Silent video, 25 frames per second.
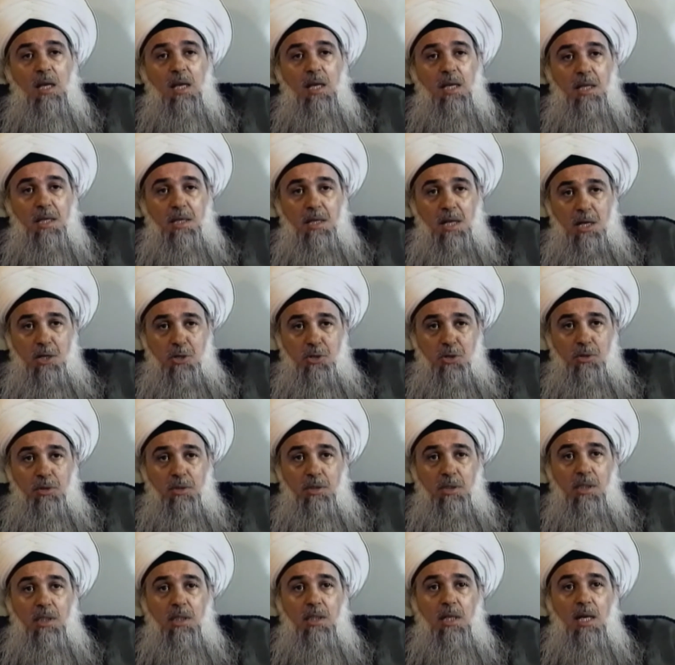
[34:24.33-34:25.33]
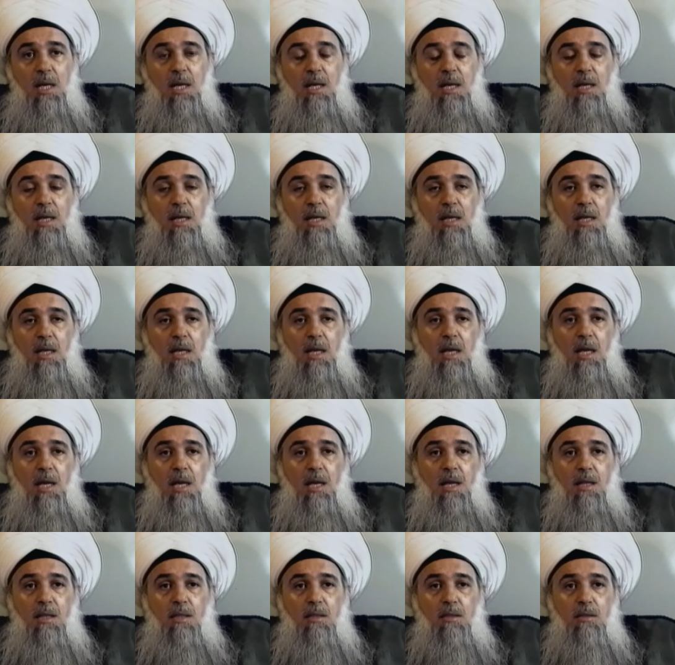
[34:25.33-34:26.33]
in Argentina,
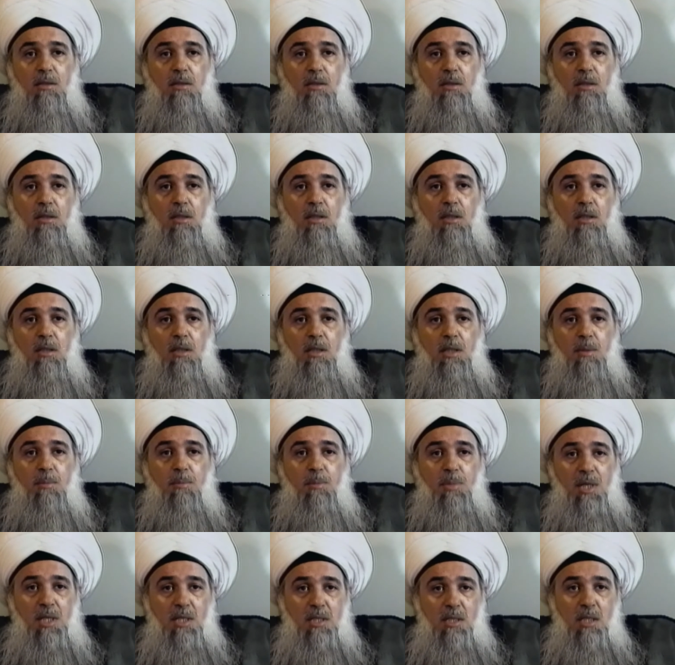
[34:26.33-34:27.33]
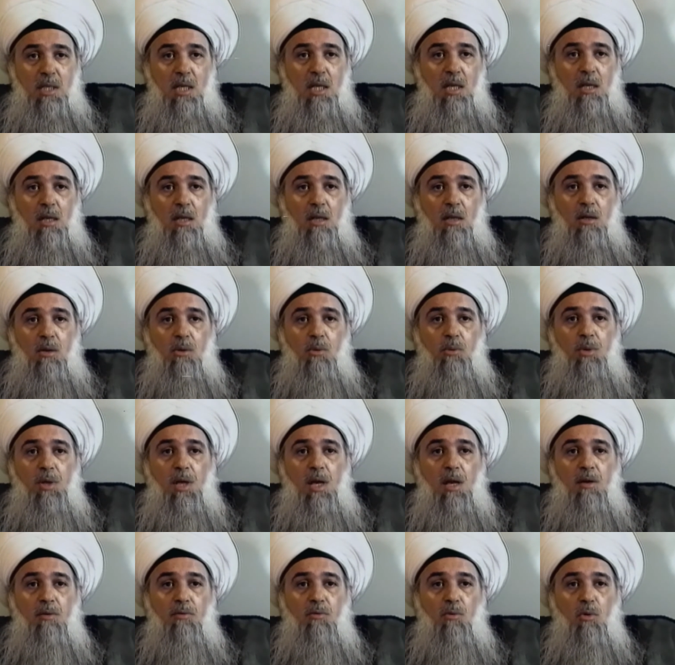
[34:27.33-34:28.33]
and uh, in Brazil we
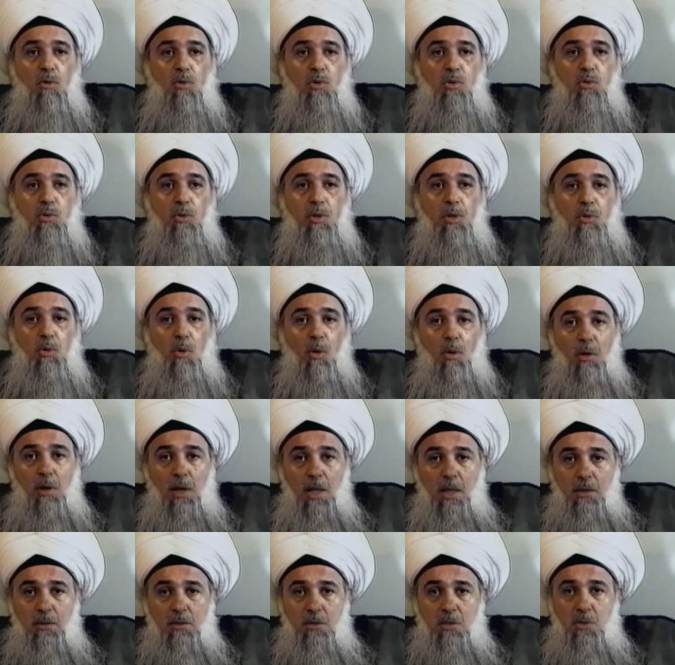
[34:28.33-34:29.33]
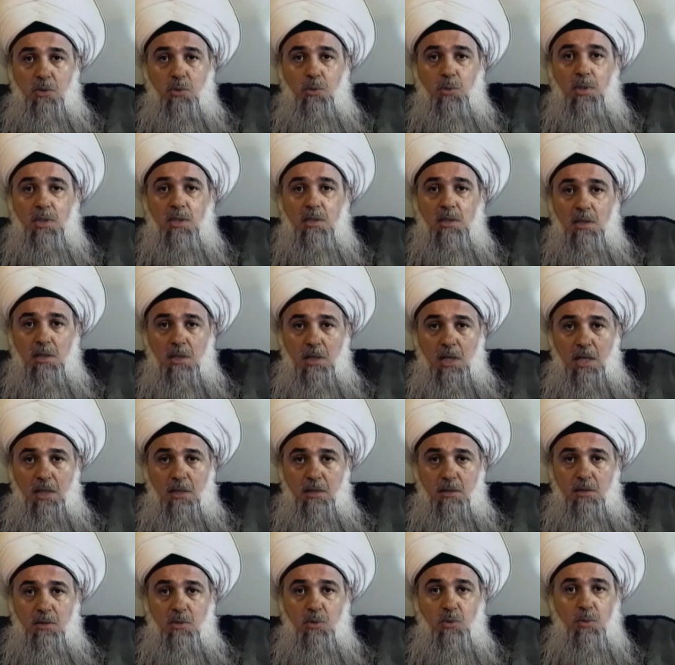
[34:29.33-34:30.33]
have also in Holland,
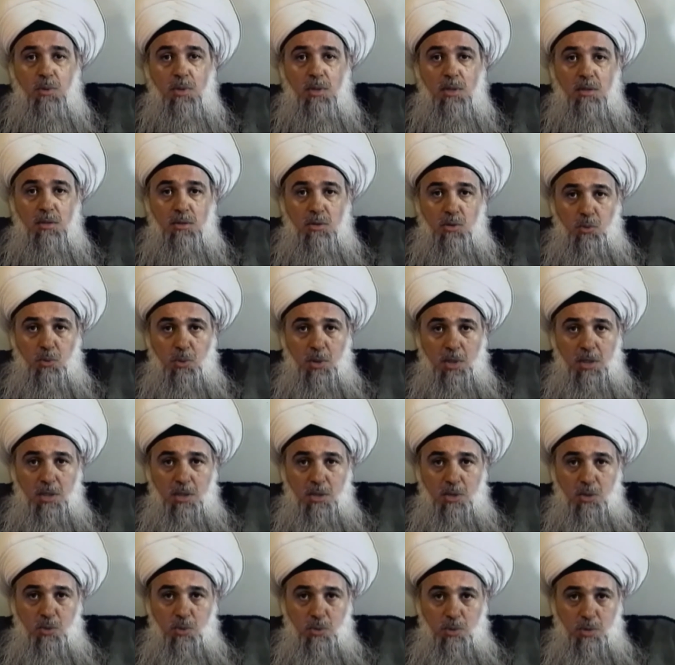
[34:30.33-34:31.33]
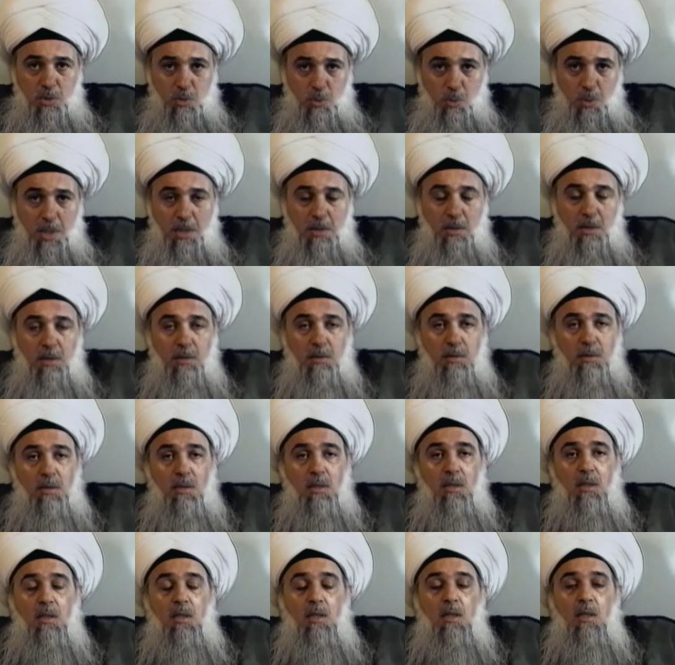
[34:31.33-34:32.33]
Switzerland, Swe Sweden
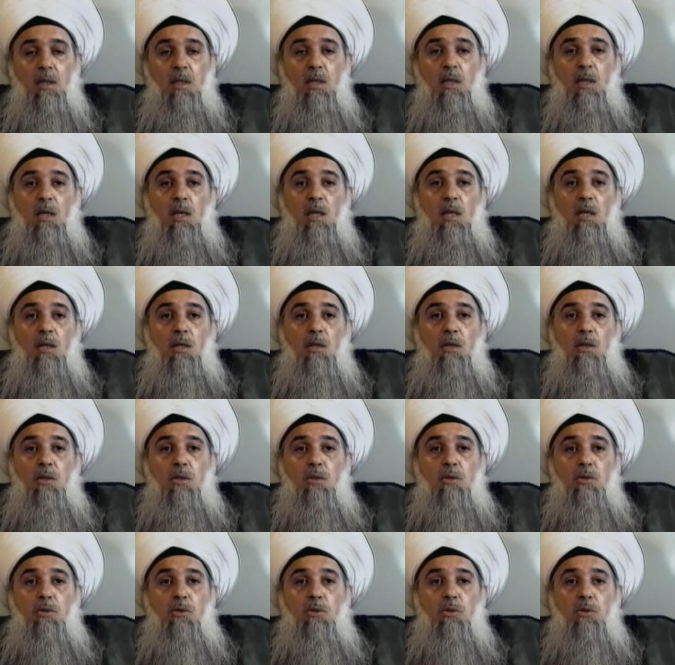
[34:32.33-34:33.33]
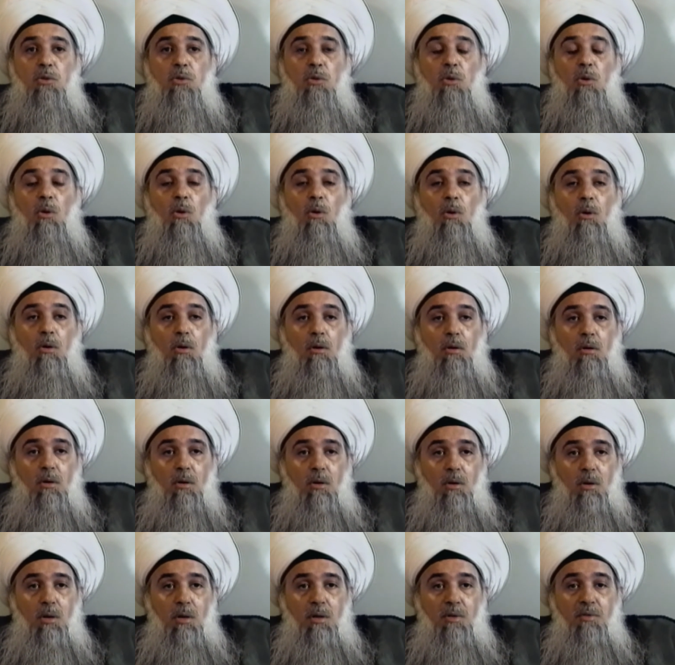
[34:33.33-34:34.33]
so
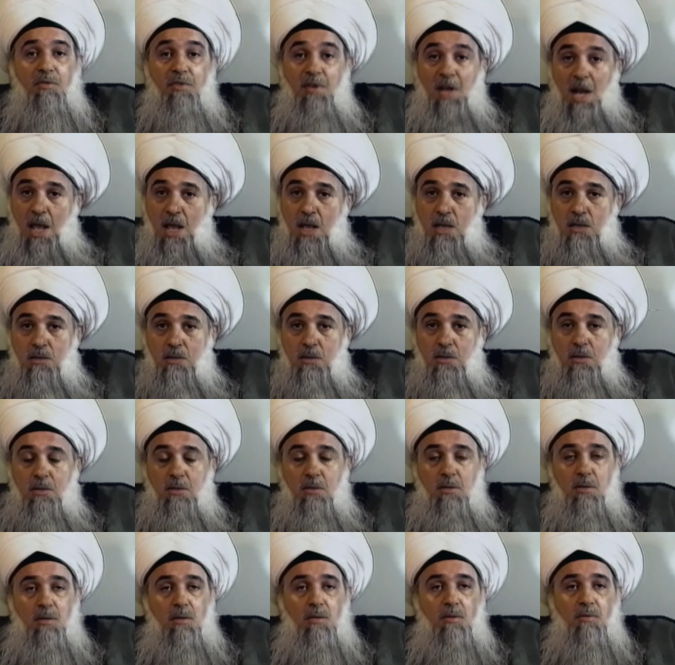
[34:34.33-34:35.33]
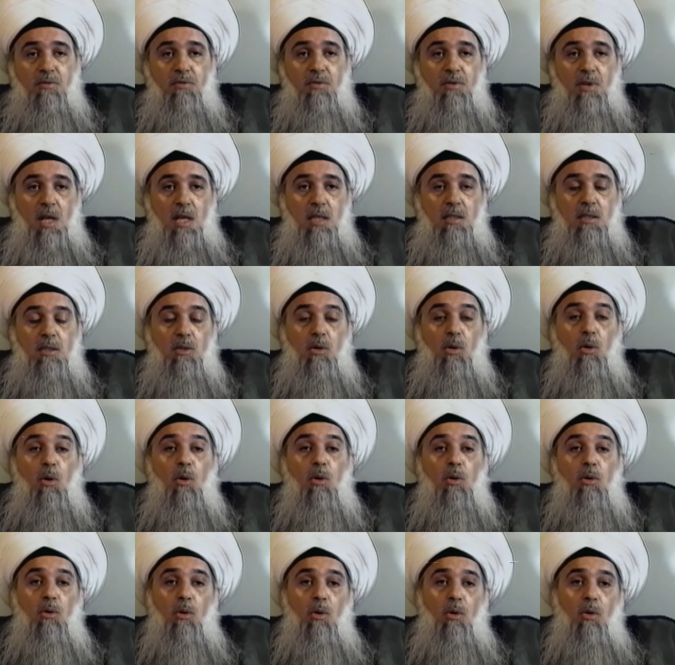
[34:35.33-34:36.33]
uh, France, France,
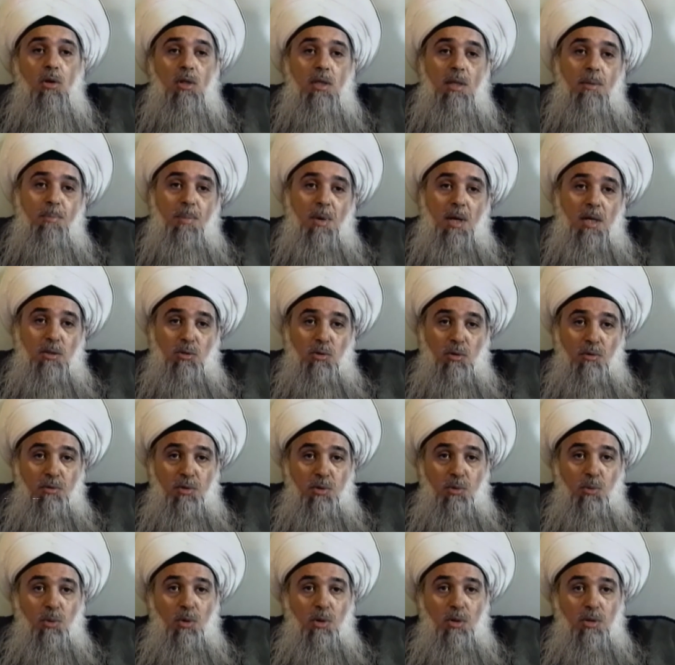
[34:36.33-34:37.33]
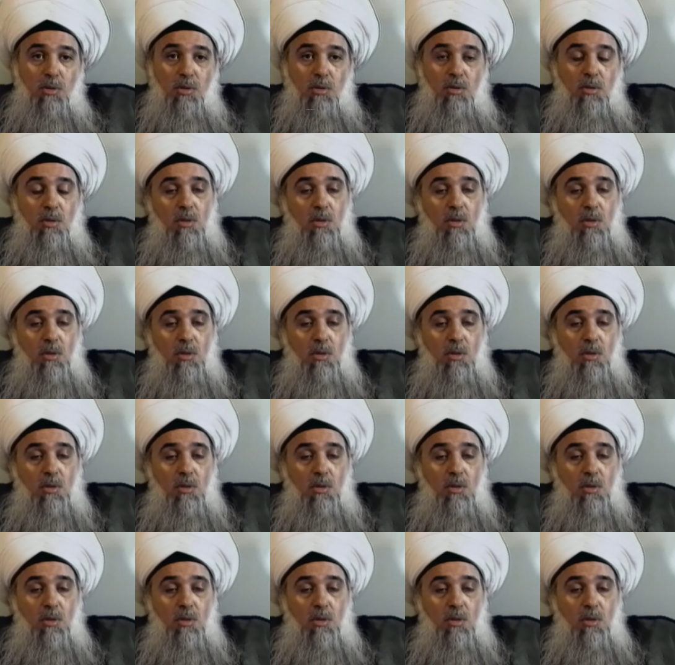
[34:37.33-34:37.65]
all, all the part of the world,